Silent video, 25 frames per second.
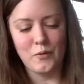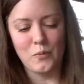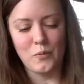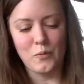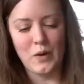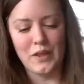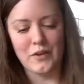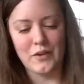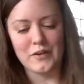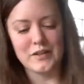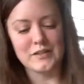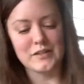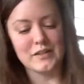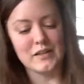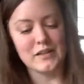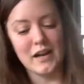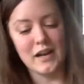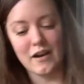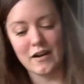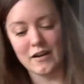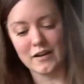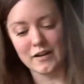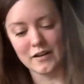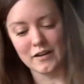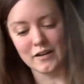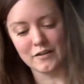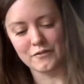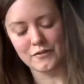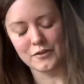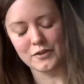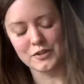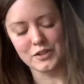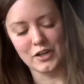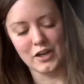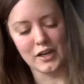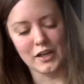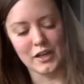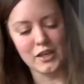whether it's narrative or
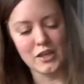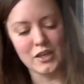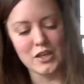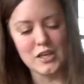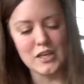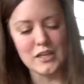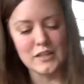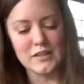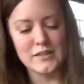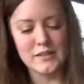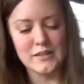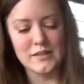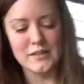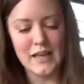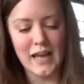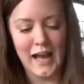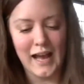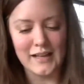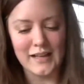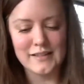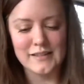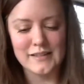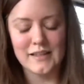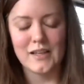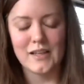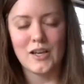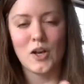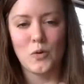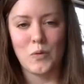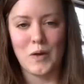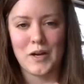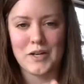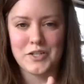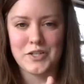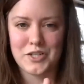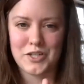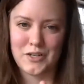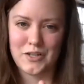doc, it's asking a
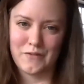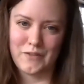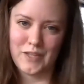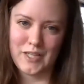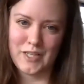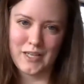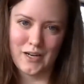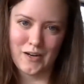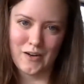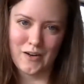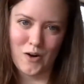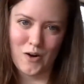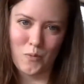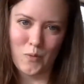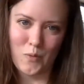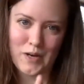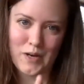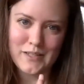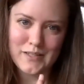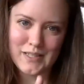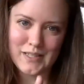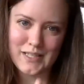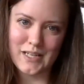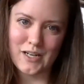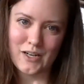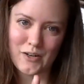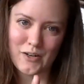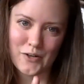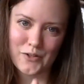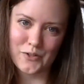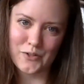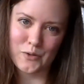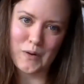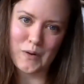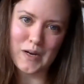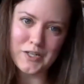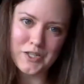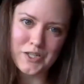question of the hero. What is the
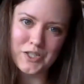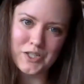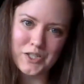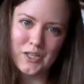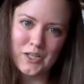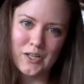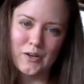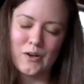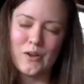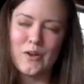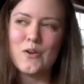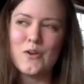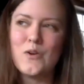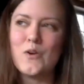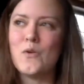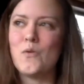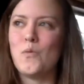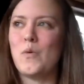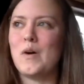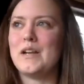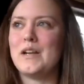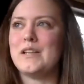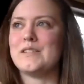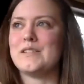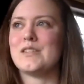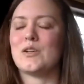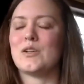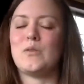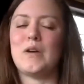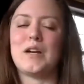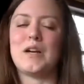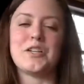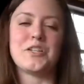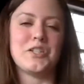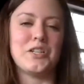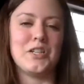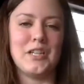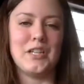hero's question? What is the
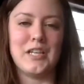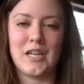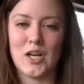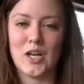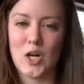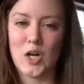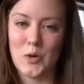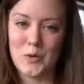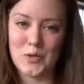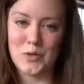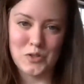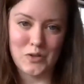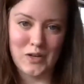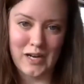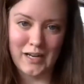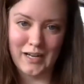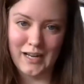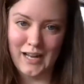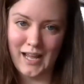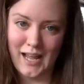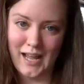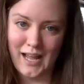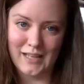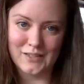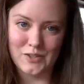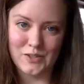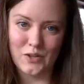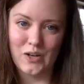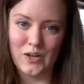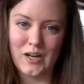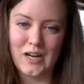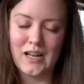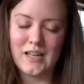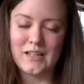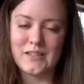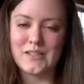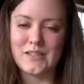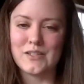question the hero is trying to ask or
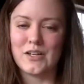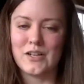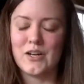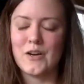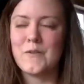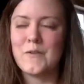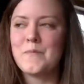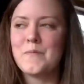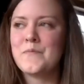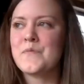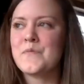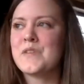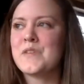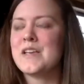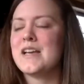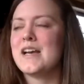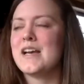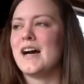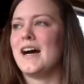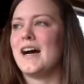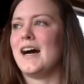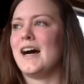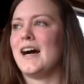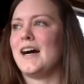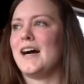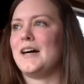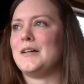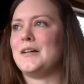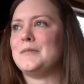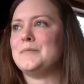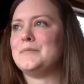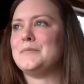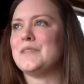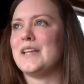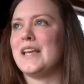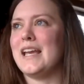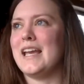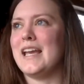answer?
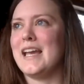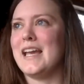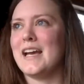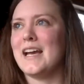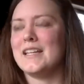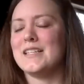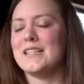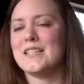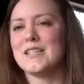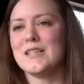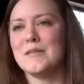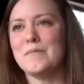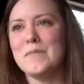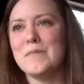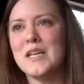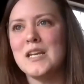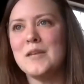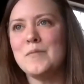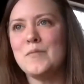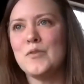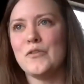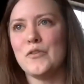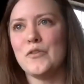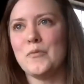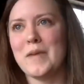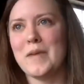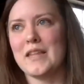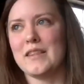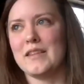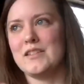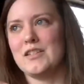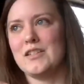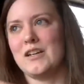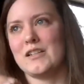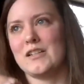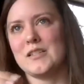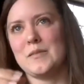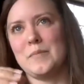And the mini movie method
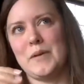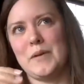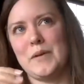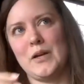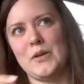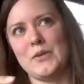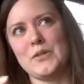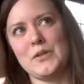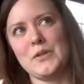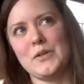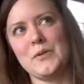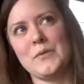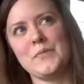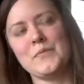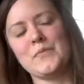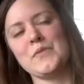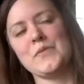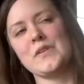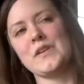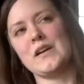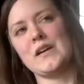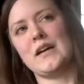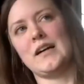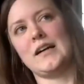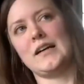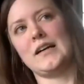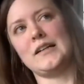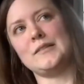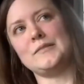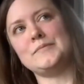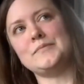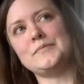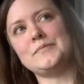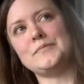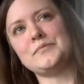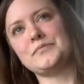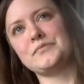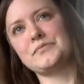talks about,
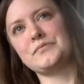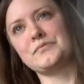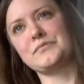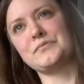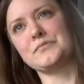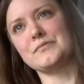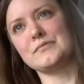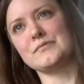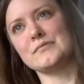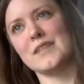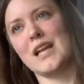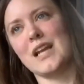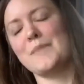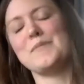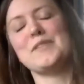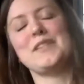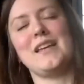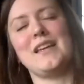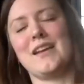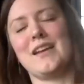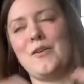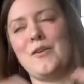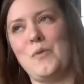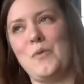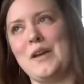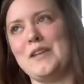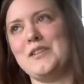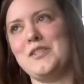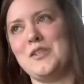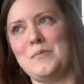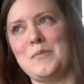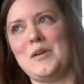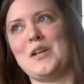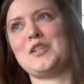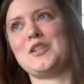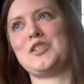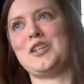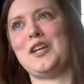I'm saying it way too
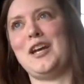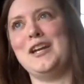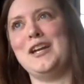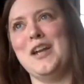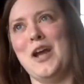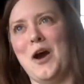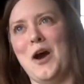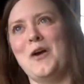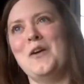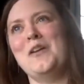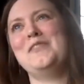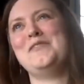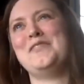much, I know.